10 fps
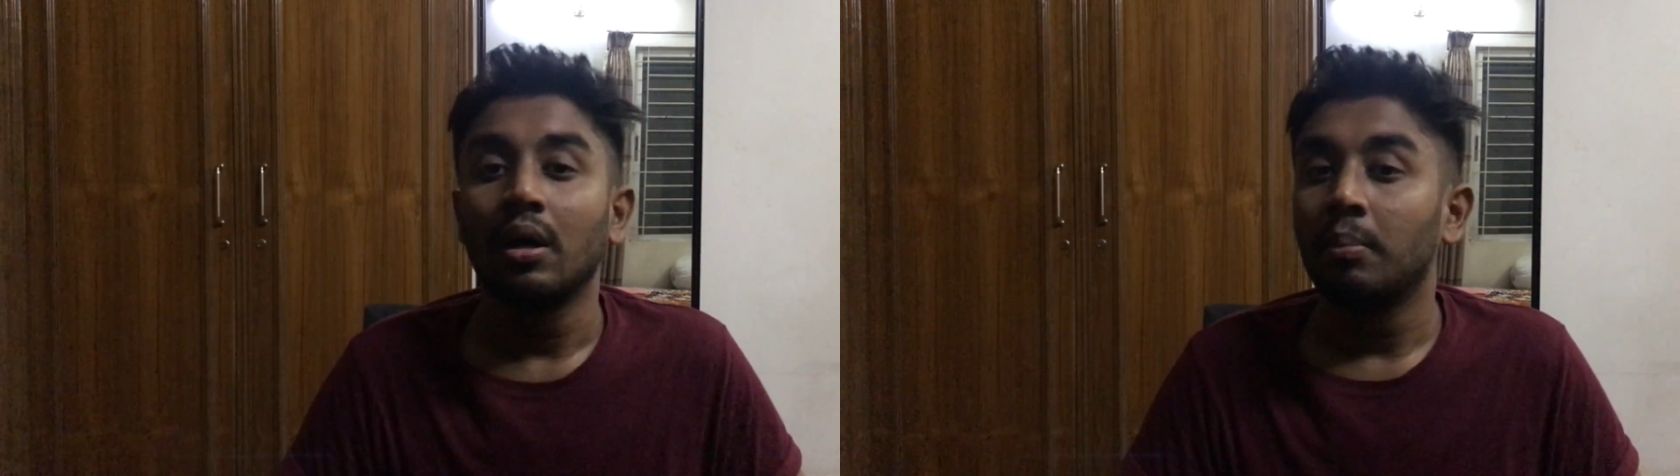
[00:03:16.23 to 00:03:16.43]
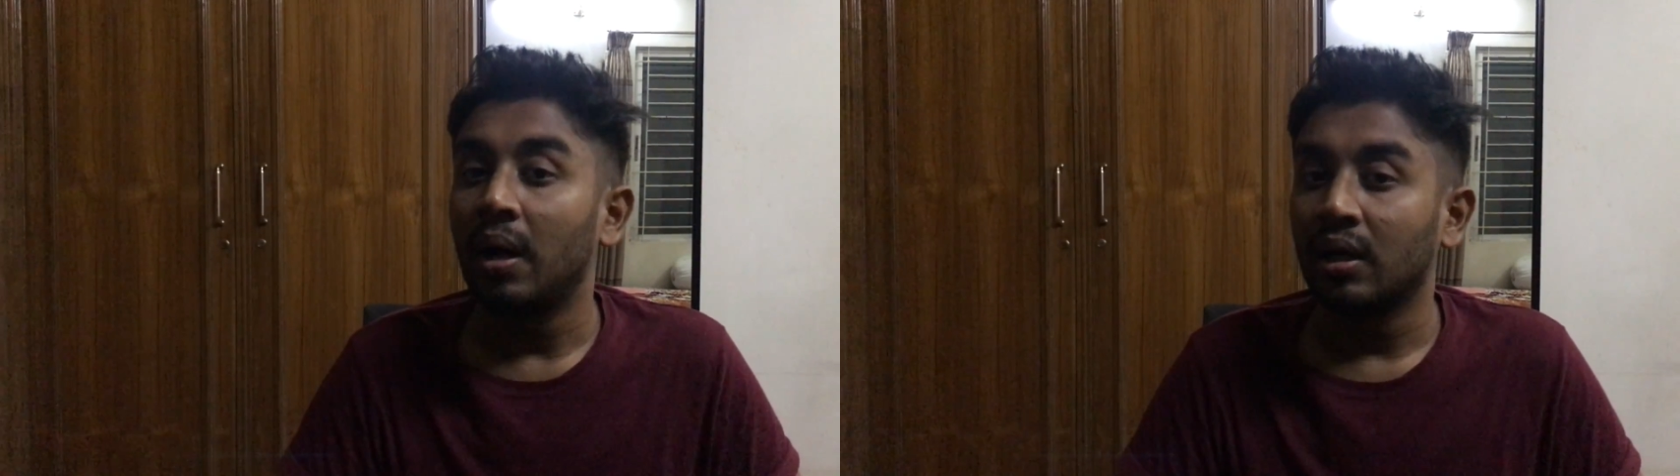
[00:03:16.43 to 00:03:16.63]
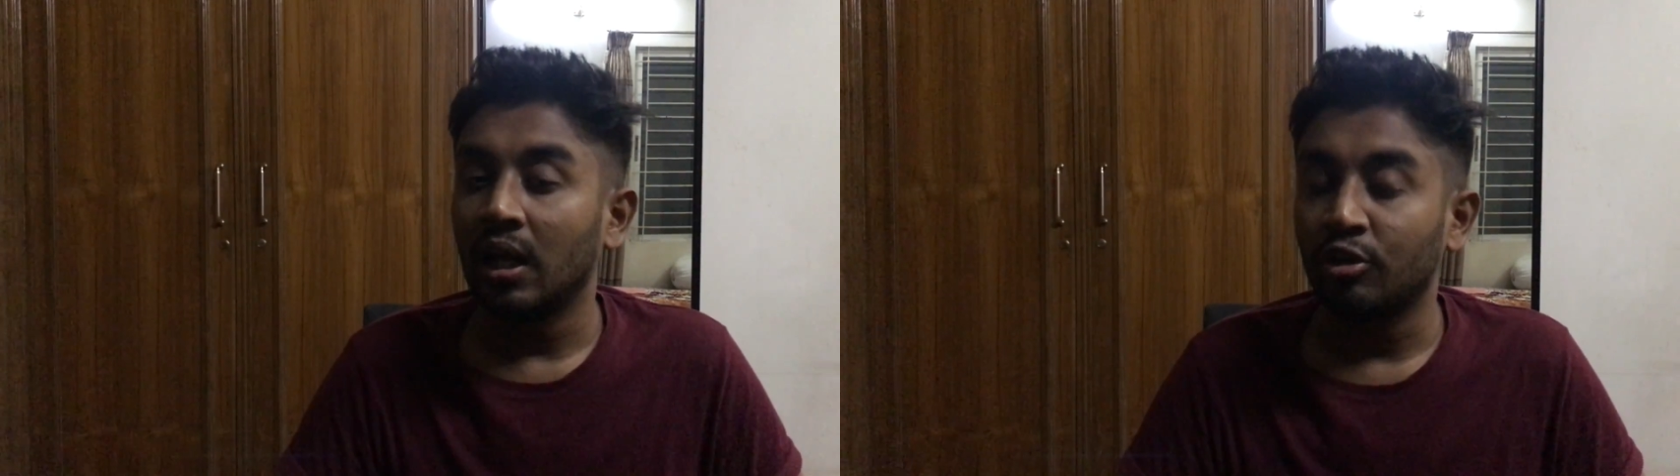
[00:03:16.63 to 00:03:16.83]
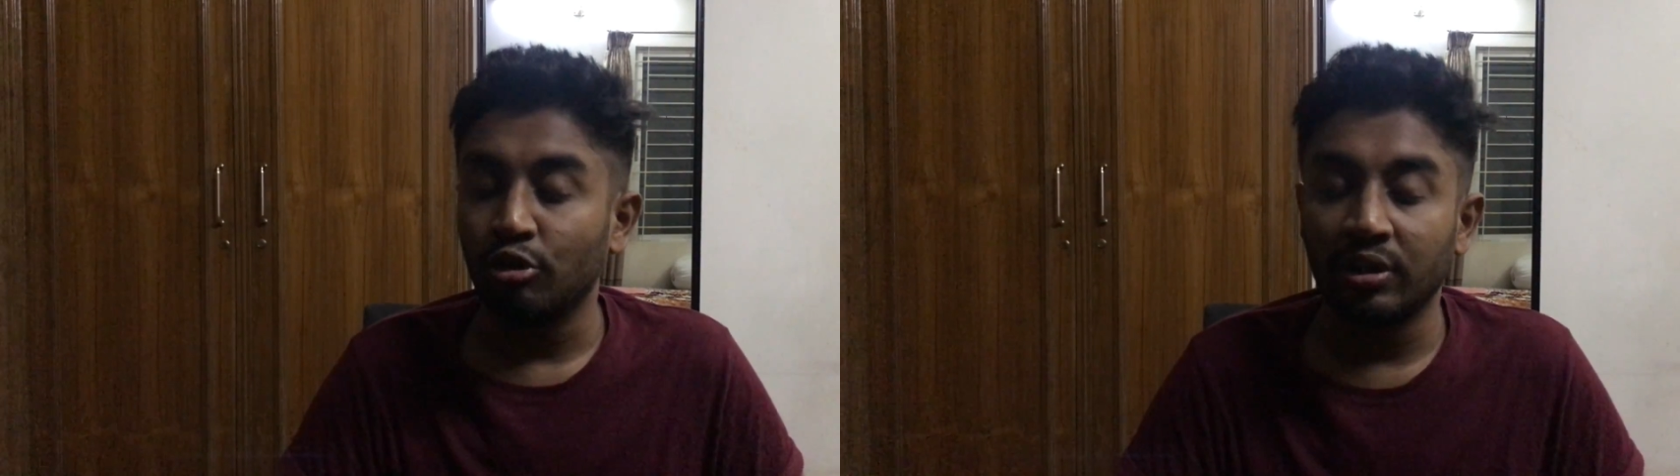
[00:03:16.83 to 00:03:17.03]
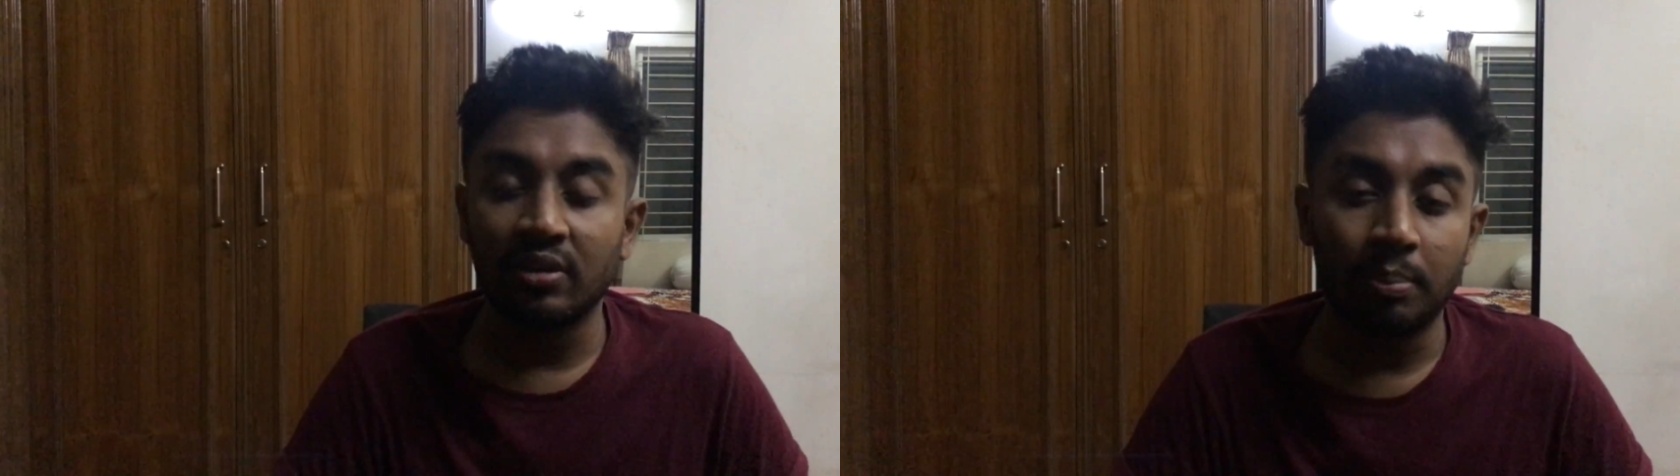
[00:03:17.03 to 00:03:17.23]
But
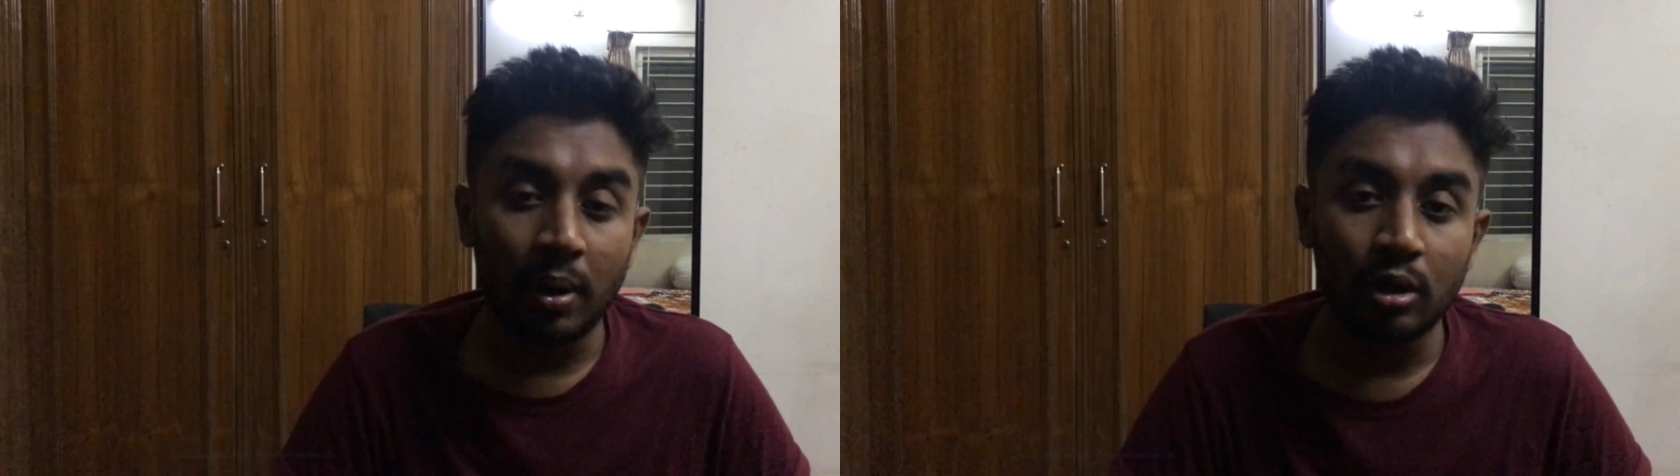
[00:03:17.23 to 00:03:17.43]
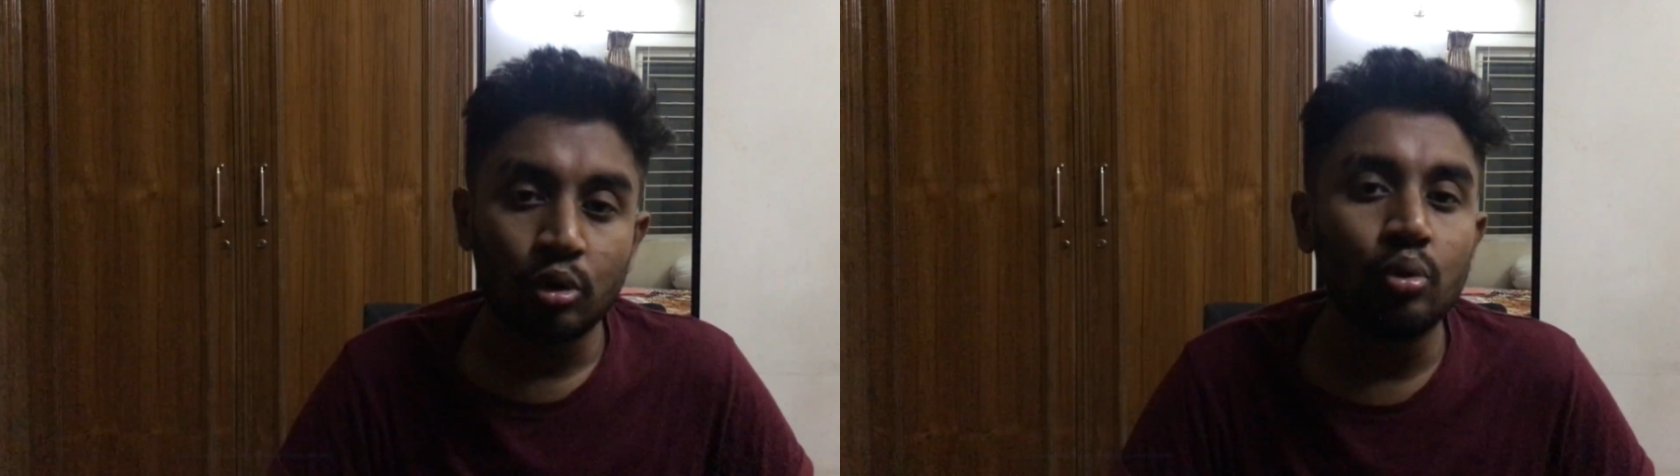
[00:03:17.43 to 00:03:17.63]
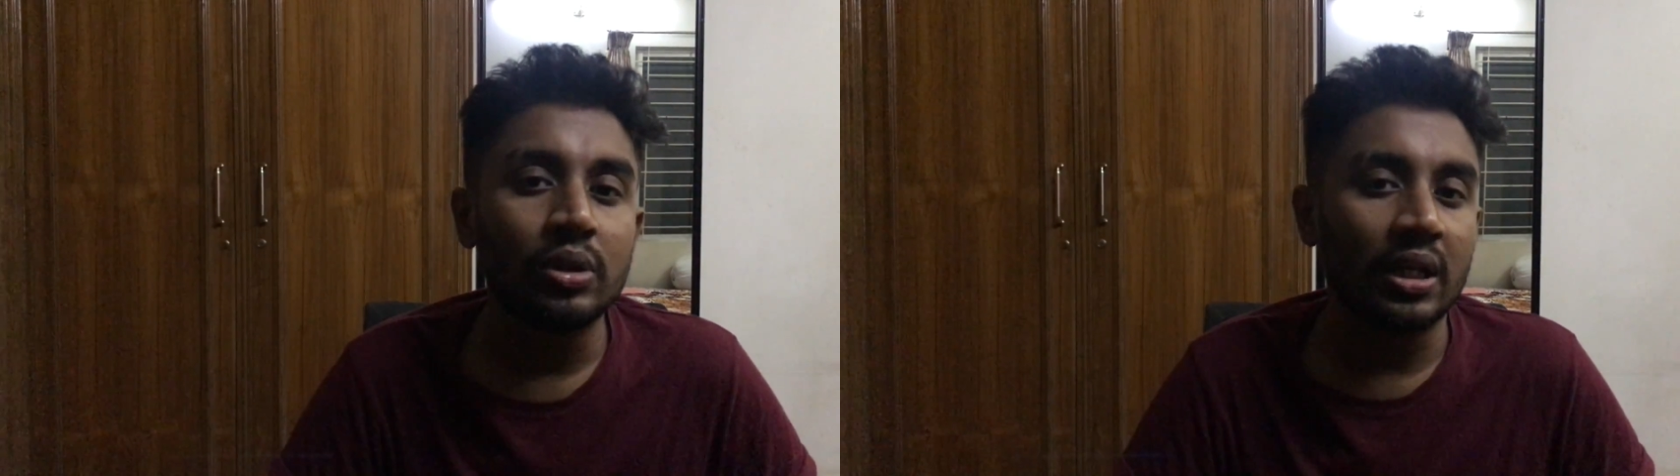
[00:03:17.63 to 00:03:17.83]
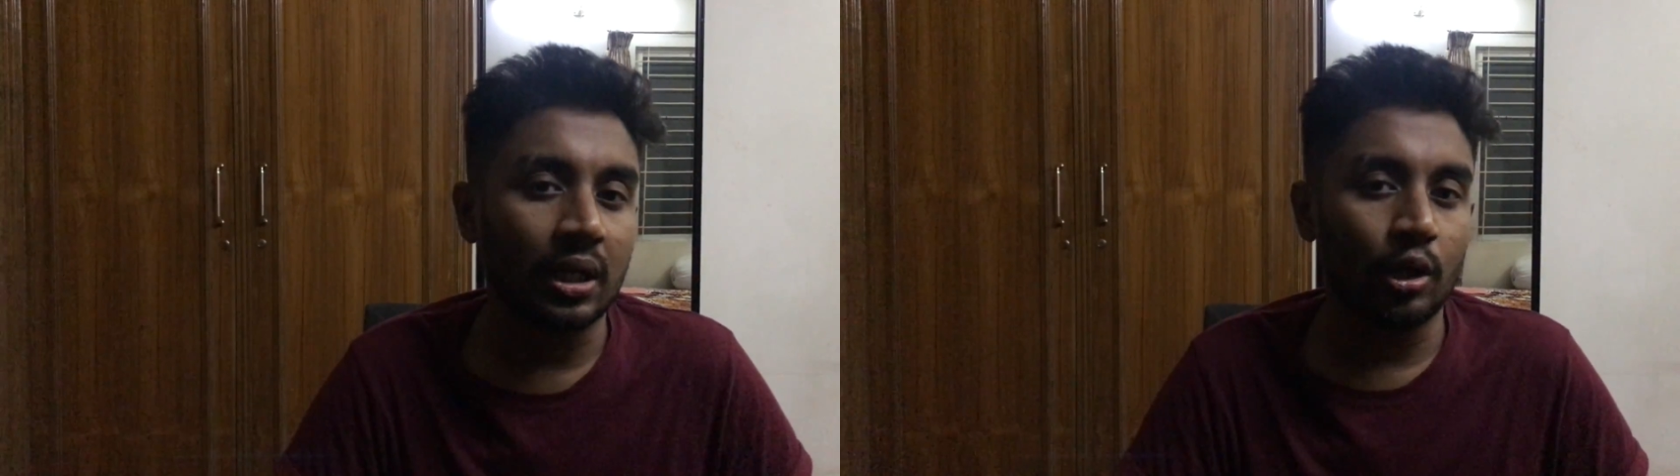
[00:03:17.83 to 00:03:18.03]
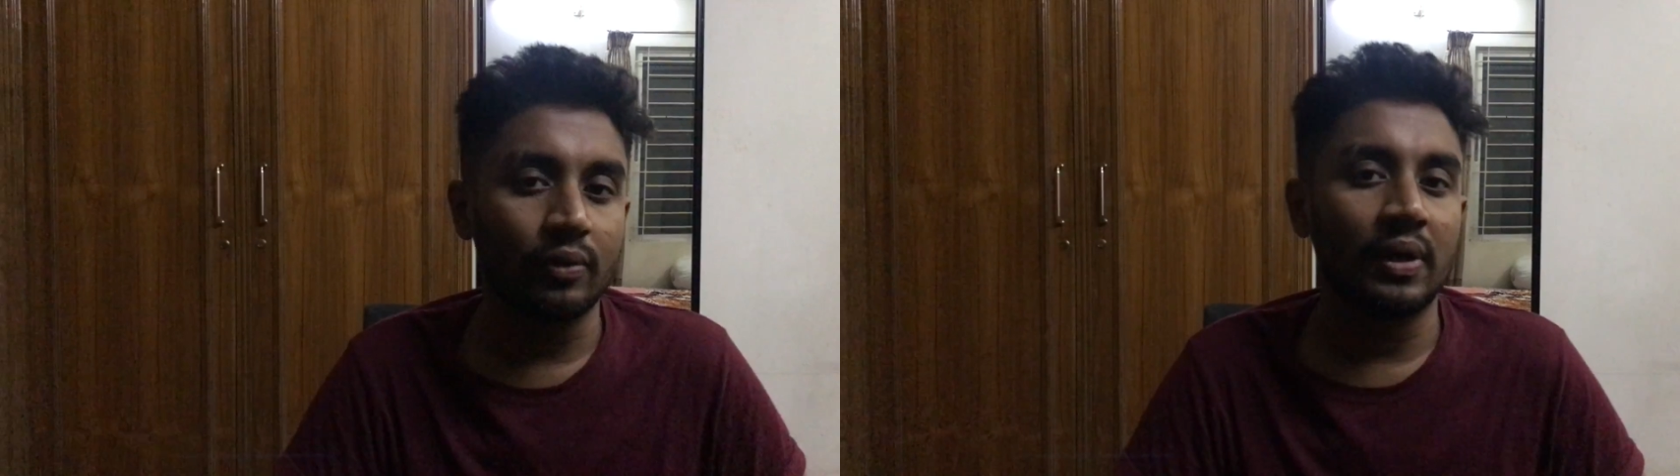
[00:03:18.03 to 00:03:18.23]
actually, it's the part 2 that
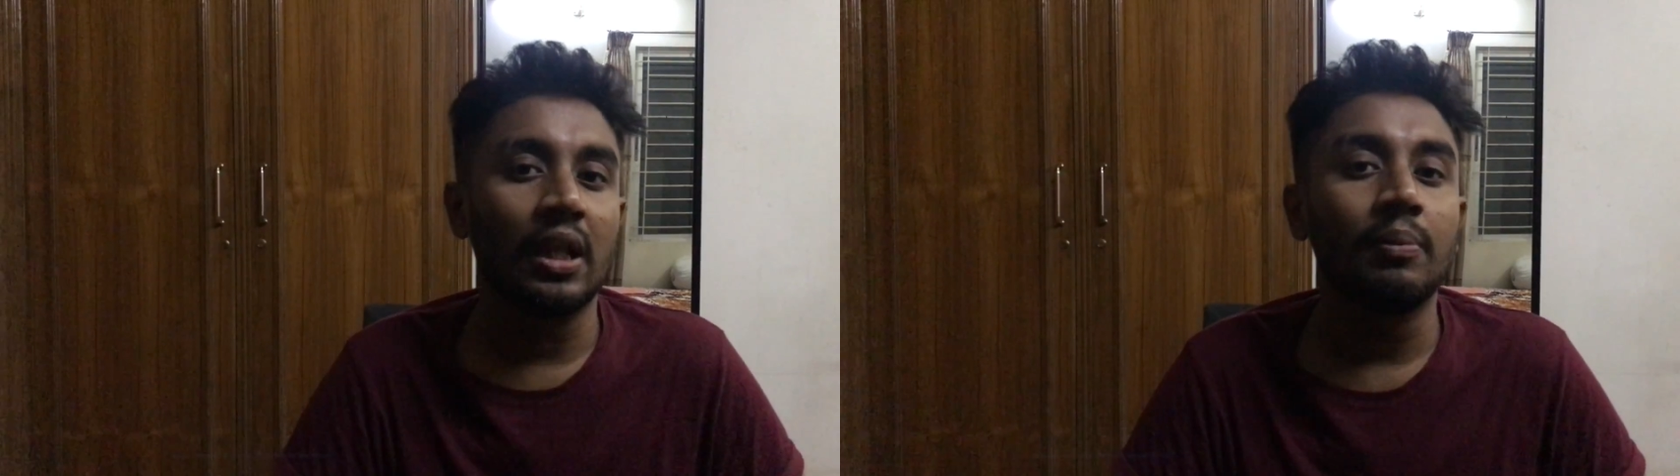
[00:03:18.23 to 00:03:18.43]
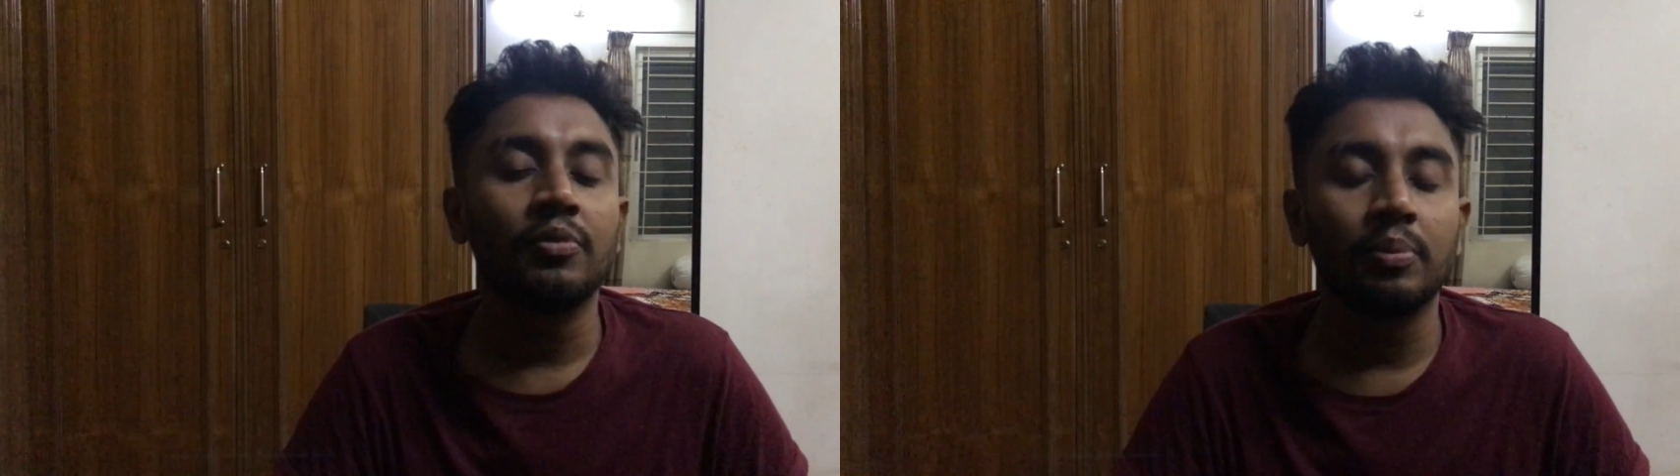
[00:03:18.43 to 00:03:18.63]
kind of helps